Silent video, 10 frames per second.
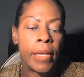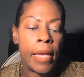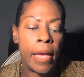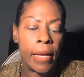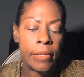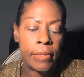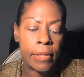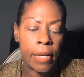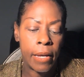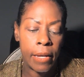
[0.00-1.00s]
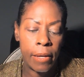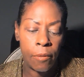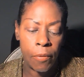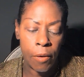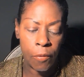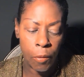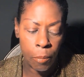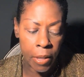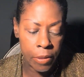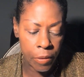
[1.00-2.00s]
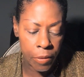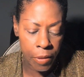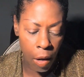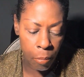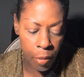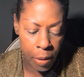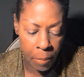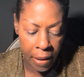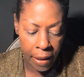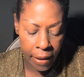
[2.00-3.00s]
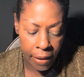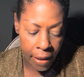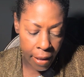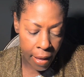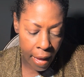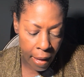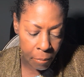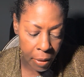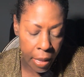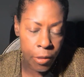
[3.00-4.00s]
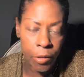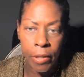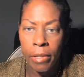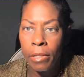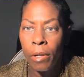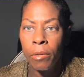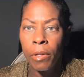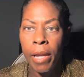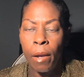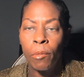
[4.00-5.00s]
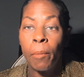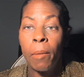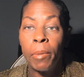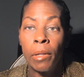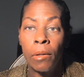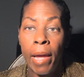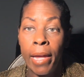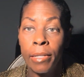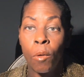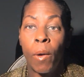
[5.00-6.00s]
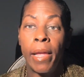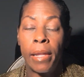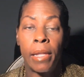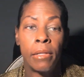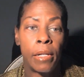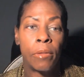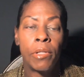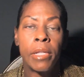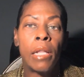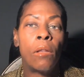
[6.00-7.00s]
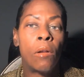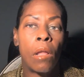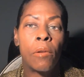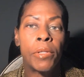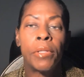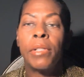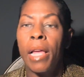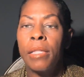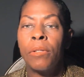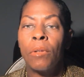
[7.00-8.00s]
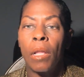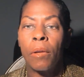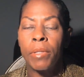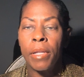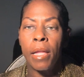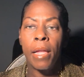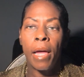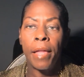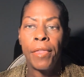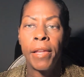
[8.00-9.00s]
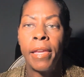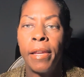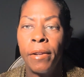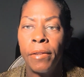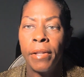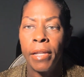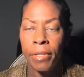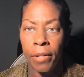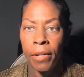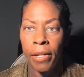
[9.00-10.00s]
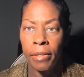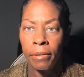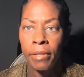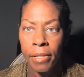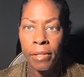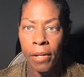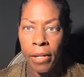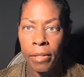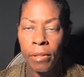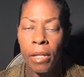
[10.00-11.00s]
If your pixels are pretty big, because your camera might be a little antiquated, just get a little closer, not too close. I think here is good. This is good.